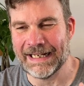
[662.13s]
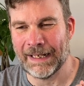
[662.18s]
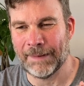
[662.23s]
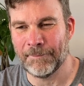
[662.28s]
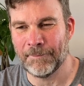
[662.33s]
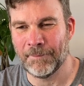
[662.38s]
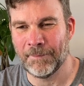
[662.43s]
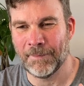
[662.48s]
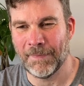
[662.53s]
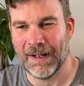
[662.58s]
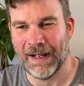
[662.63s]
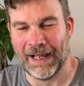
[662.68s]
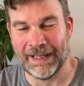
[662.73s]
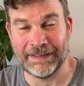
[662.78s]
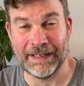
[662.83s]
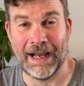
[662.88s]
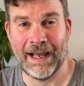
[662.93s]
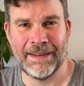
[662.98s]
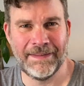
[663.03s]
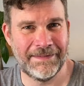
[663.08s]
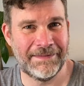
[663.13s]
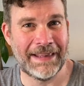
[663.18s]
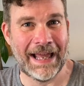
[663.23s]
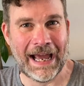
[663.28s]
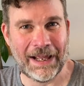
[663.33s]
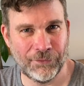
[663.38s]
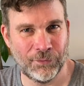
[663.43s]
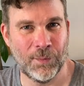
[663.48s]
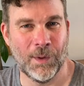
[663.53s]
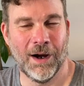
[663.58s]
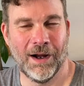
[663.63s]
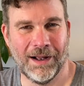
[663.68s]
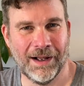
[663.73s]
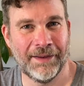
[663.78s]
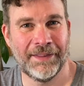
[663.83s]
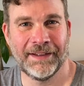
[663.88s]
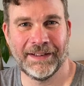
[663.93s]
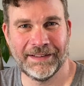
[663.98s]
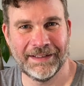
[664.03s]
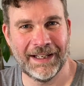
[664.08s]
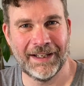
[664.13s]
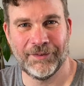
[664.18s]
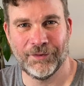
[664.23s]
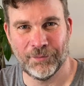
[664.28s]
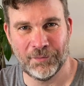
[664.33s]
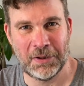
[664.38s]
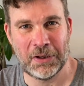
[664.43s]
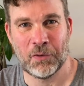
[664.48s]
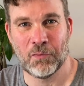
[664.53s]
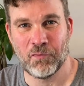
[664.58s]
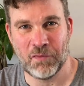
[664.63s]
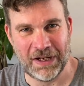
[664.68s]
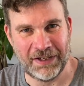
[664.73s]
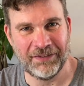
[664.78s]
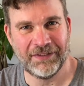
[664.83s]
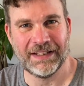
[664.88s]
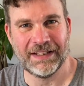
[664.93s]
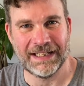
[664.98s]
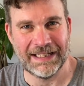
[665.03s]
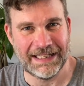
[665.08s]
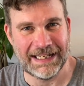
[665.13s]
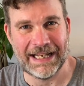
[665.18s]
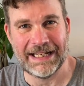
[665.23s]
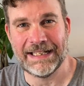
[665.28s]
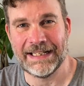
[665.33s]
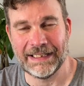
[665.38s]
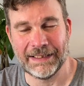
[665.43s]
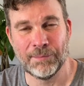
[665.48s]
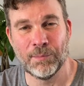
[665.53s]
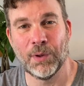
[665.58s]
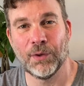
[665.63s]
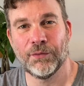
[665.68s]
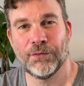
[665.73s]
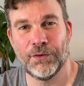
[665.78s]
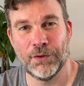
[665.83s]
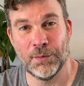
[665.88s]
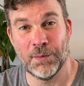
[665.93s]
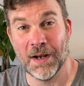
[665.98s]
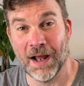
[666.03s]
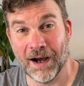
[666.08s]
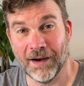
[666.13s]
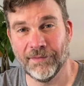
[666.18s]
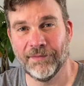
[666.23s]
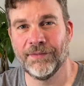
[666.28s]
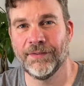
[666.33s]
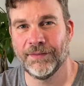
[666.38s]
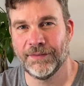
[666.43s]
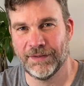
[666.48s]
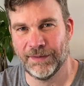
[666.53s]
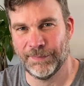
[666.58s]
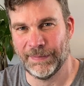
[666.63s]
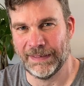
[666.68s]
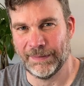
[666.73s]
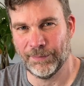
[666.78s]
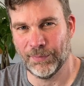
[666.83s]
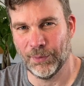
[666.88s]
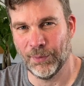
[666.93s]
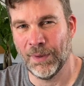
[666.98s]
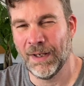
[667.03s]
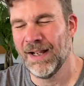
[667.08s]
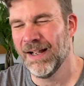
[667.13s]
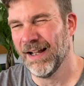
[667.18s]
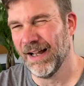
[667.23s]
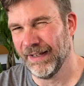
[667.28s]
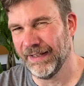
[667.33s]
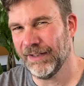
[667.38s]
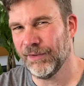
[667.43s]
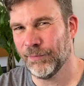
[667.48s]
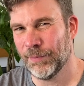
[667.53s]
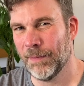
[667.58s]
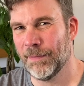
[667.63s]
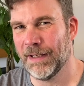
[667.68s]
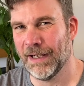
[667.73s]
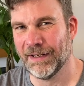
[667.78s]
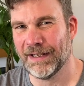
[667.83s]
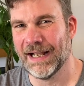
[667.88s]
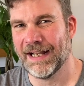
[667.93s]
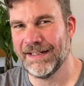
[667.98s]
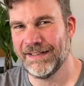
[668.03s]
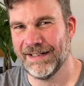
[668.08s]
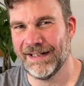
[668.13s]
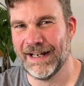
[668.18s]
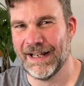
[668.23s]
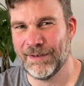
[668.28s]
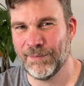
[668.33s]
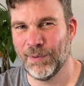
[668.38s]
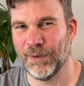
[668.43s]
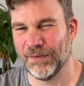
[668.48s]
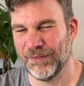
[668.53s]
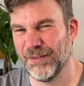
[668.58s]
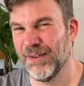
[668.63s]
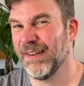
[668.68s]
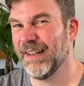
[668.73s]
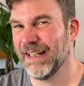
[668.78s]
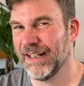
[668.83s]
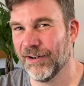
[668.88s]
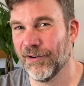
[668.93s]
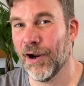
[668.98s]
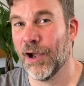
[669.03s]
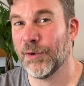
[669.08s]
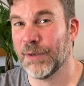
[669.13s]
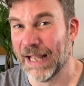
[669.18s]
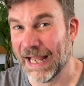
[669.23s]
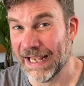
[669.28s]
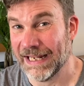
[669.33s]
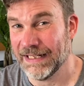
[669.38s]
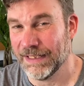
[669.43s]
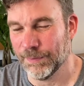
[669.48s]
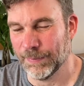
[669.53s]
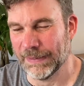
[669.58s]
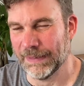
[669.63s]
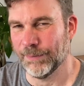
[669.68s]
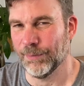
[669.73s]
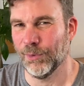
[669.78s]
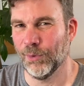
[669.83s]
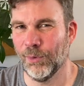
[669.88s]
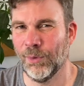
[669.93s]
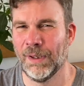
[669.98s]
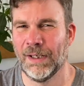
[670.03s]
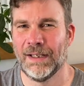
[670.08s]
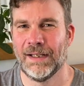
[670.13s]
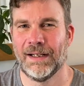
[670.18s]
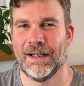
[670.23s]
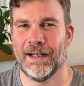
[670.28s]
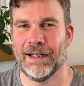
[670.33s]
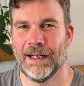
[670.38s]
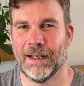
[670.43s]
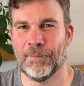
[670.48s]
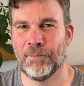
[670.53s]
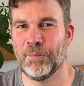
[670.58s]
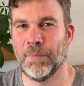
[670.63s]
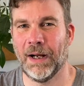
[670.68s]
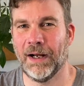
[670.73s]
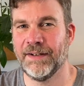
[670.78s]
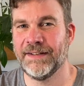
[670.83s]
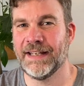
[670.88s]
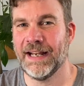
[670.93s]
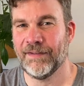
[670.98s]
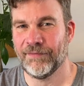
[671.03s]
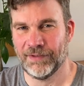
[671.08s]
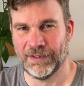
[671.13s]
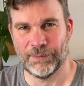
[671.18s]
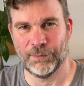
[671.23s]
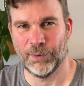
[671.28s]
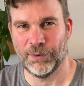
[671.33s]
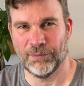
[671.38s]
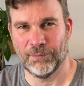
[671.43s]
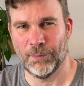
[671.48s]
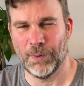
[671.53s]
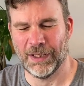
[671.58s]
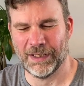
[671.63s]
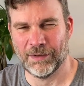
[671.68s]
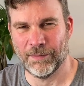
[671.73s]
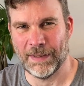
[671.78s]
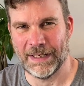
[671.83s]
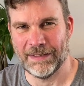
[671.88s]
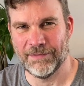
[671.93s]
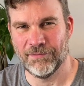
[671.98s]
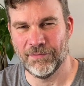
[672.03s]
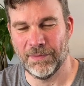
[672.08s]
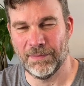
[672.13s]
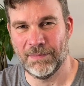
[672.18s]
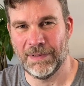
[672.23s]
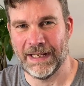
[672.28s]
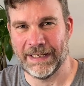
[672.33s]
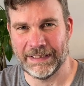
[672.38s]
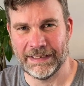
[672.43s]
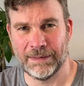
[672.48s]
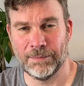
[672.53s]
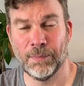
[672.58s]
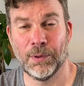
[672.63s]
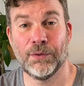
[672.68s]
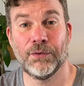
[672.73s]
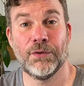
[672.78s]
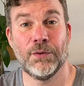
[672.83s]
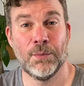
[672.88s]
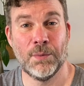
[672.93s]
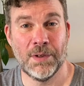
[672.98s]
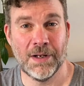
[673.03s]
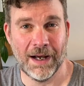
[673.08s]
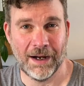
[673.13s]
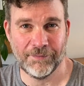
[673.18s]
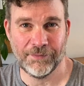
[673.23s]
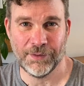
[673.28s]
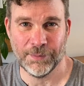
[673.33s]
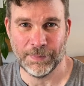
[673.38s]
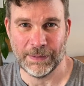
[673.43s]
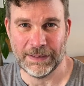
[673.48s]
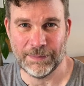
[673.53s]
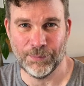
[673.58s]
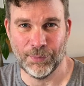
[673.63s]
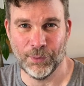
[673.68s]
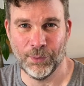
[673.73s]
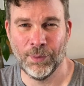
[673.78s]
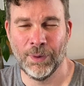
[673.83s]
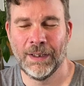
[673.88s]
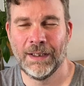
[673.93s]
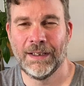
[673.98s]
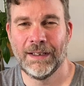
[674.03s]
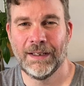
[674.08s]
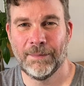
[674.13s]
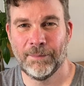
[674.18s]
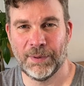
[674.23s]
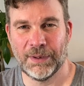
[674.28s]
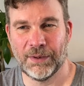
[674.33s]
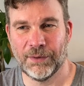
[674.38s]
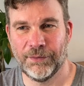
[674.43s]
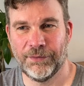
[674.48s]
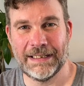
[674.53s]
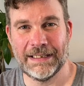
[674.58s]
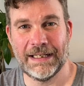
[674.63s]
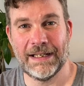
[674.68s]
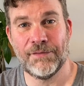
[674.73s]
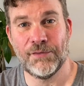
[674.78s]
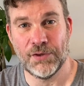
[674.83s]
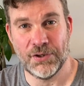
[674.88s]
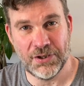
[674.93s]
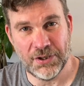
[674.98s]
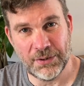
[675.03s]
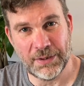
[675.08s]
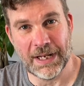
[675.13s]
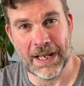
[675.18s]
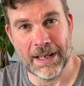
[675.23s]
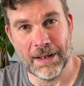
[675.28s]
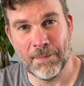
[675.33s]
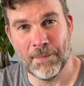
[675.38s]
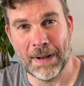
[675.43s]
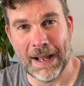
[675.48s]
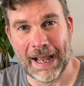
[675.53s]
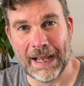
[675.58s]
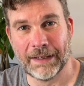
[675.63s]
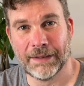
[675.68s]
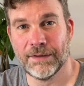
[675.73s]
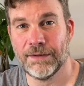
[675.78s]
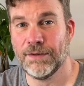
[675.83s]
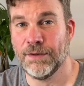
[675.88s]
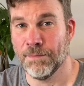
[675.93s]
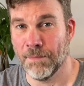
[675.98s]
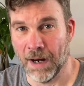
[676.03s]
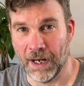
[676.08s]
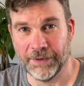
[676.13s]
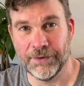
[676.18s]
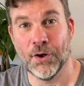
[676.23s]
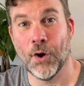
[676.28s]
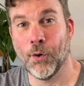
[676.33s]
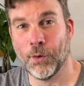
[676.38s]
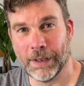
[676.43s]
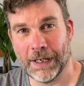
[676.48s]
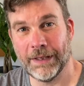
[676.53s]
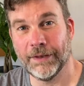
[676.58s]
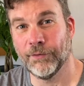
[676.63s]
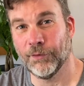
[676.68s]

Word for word: um, and, and that's why I think there's a real risk in lending books you love to people. I think it's probably okay to lend books you think are okay to people, um, but I definitely wouldn't recommend lending books you love to people because if you do get them back, you might not get the